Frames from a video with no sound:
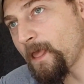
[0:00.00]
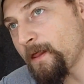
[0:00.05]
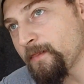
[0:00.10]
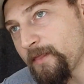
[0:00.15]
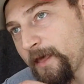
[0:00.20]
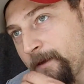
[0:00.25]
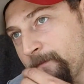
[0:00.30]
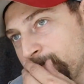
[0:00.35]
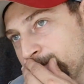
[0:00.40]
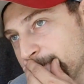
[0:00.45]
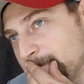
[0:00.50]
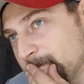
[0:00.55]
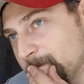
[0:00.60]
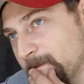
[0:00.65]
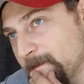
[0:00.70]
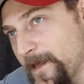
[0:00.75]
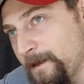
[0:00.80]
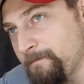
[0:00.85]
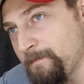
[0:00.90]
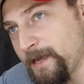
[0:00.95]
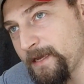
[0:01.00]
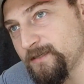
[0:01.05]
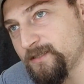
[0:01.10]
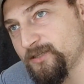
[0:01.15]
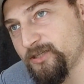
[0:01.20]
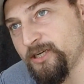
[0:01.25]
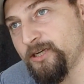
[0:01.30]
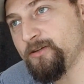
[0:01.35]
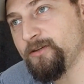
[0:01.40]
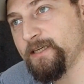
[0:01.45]
that makes
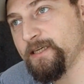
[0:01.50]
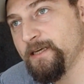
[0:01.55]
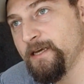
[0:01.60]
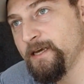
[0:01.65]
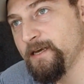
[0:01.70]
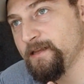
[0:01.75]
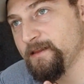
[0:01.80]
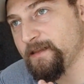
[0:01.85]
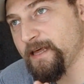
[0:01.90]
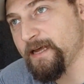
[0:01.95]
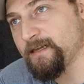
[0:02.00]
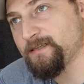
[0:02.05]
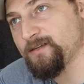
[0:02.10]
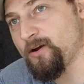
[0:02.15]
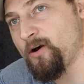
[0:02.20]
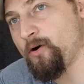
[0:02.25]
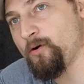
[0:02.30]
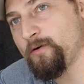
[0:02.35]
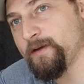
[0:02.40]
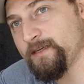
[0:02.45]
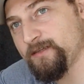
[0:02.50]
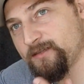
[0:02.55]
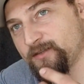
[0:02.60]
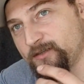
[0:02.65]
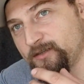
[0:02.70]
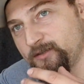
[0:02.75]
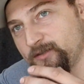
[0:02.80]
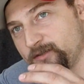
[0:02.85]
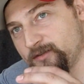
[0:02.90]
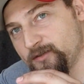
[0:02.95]
chili, that's always
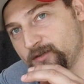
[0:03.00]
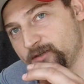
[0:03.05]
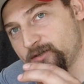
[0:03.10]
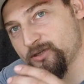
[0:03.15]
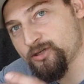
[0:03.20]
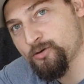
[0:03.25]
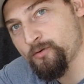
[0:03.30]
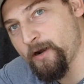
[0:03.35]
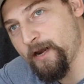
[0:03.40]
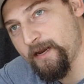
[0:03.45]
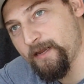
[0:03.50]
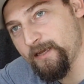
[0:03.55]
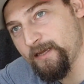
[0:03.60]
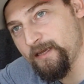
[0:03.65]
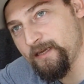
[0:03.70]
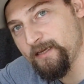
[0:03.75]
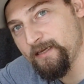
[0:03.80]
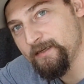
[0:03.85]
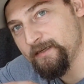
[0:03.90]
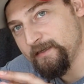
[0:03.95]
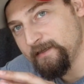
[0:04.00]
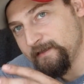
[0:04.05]
the tricky